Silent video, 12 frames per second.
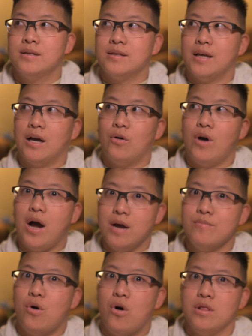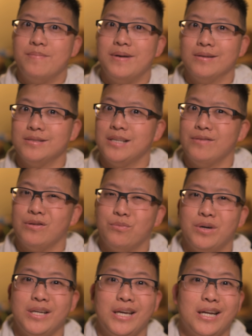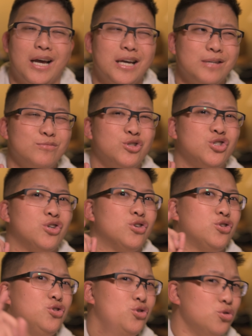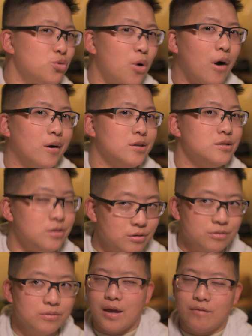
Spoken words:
Now, I'm all about saving money and I am sure you are too.